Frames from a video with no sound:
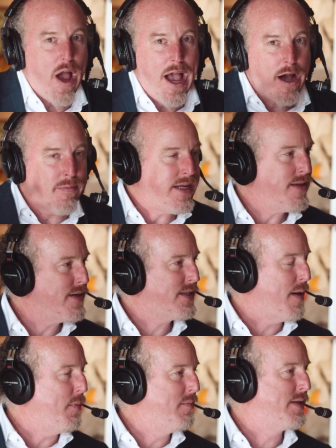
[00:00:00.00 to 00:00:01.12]
How many other
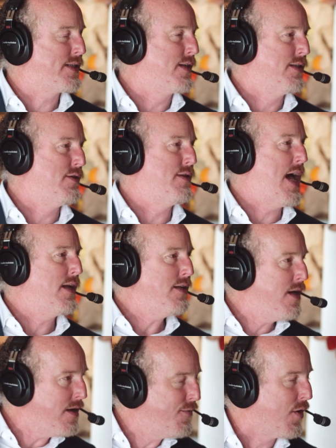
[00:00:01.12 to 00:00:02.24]
supplements can do that?
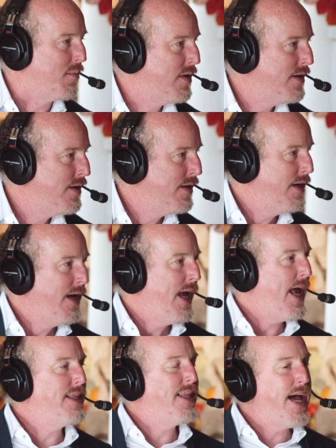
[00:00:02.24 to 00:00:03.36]
None of them.
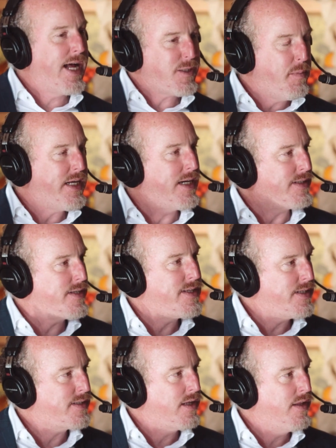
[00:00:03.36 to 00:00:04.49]
And that's because of
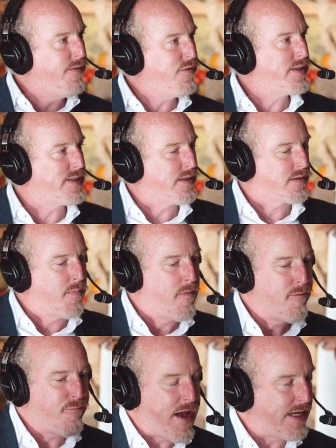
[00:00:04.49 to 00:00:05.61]
this delivery system.
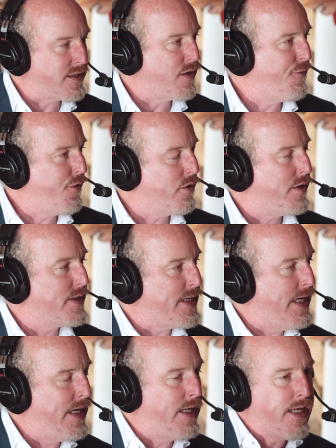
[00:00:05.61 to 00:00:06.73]
Fast and furious,
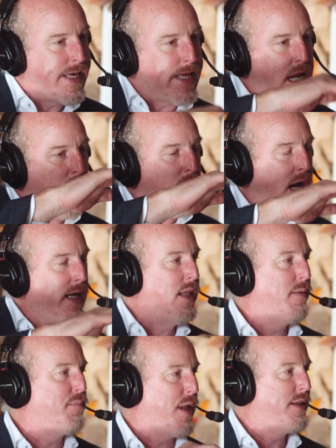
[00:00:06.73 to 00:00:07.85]
get high
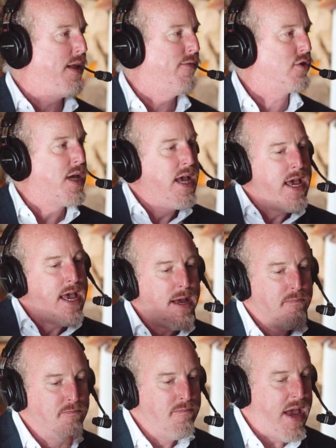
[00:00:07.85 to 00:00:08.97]
blood levels,
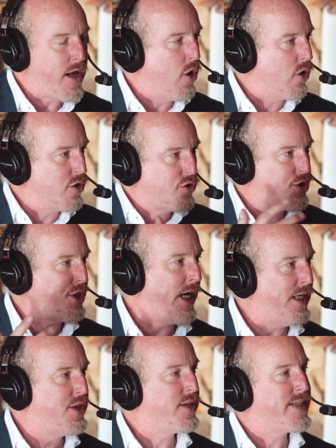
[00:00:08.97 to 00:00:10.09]
make all those
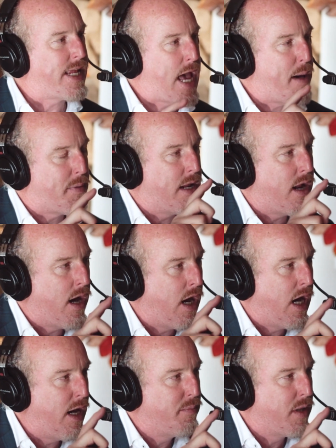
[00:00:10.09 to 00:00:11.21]
changes that happen at
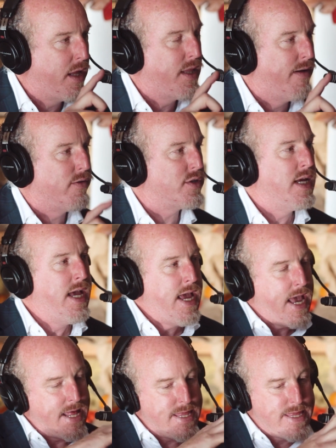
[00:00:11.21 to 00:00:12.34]
high blood levels,
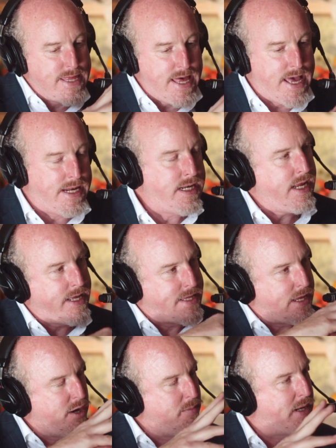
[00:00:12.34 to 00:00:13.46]
and
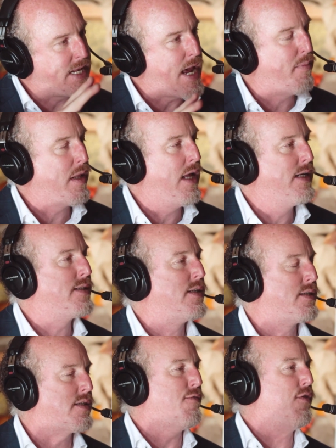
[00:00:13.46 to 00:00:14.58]
then you metabolize
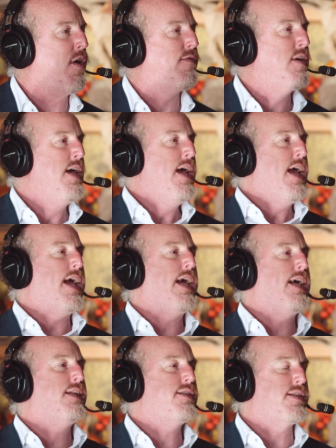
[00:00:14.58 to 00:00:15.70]
this stuff off.
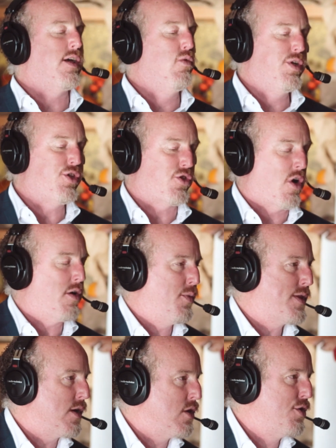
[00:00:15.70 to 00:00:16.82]
And so we started
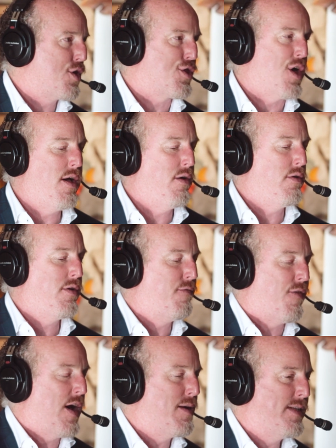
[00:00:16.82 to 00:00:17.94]
with the glutathione and
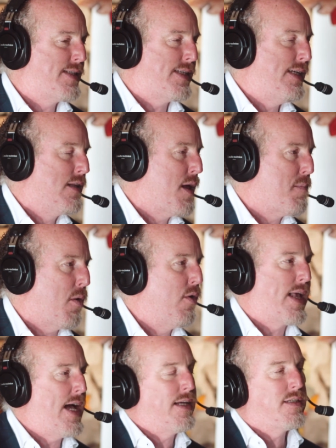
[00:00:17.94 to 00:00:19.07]
vitamin C and
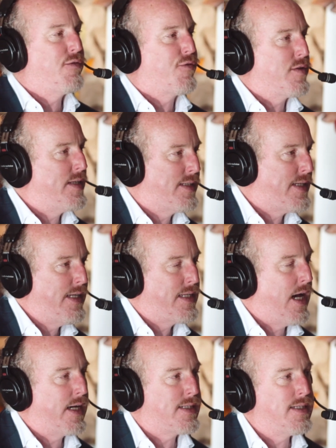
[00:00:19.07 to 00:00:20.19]
lipoic acid for these
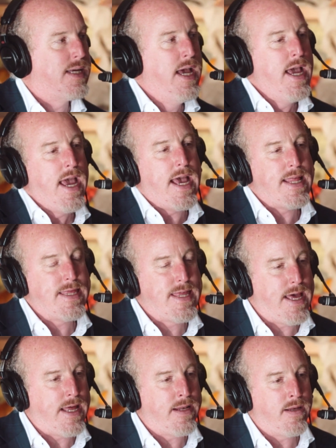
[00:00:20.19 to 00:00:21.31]
detoxes, and
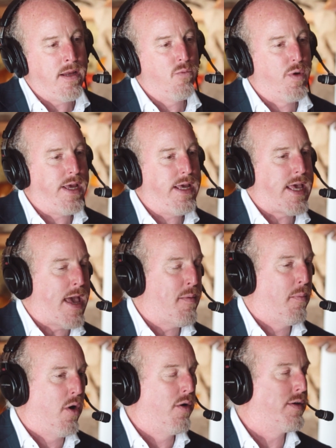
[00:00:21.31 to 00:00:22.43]
then we came
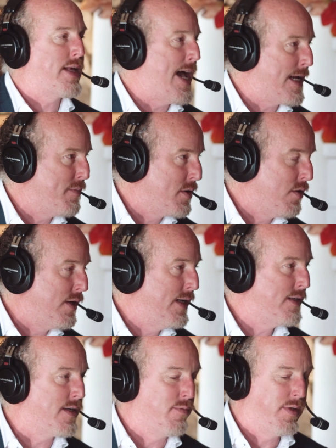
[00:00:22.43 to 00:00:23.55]
upon
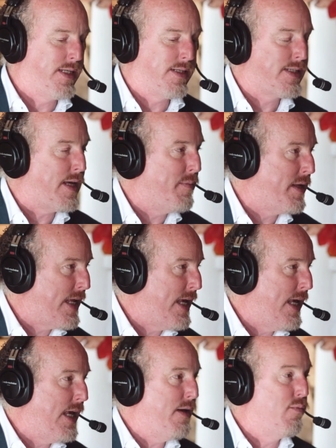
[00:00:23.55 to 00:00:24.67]
cannabinoids, and we did
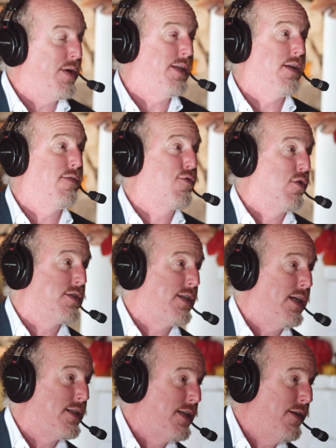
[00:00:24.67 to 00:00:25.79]
CBD, we did, of course,
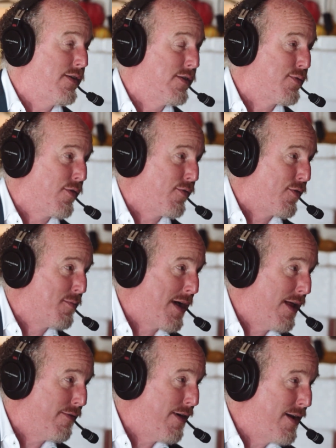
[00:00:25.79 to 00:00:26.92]
THC because we're from
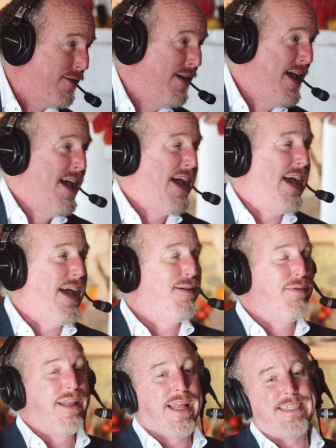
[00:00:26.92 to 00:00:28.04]
Colorado, and
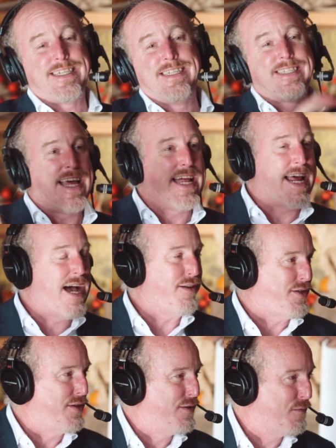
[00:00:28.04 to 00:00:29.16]
we licensed that out
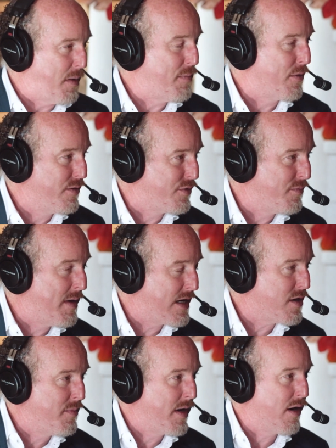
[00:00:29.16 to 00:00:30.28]
to people who do
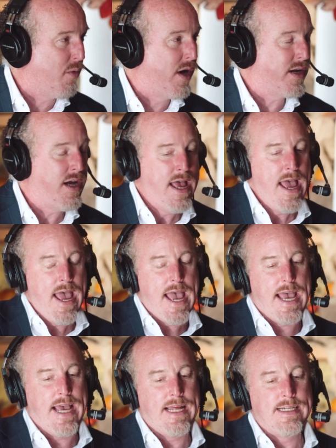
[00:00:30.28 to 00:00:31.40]
medical marijuana,
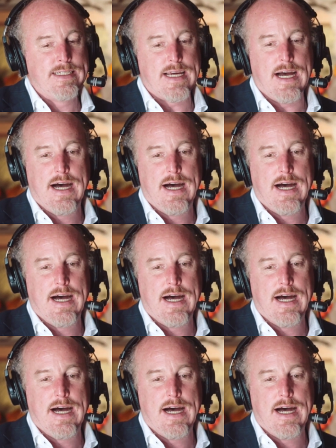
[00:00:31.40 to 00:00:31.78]
and